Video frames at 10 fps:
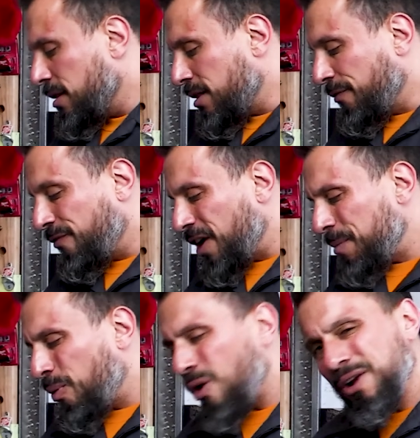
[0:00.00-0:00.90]
The
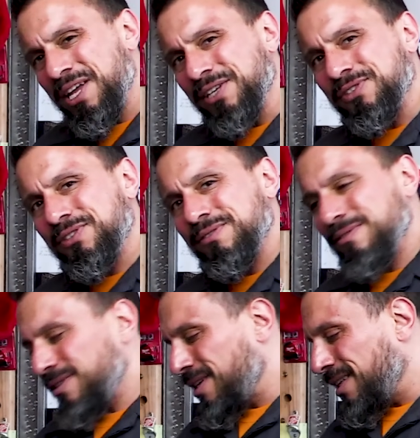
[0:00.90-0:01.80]
funny part is,
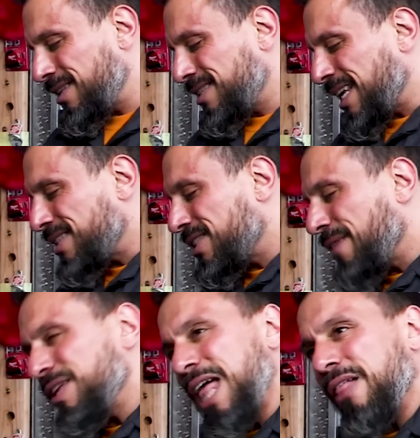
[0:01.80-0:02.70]
it says
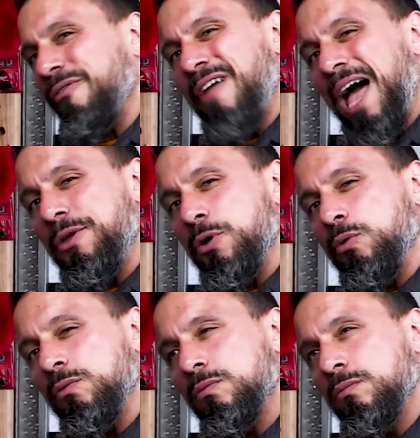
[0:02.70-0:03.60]
$70 value,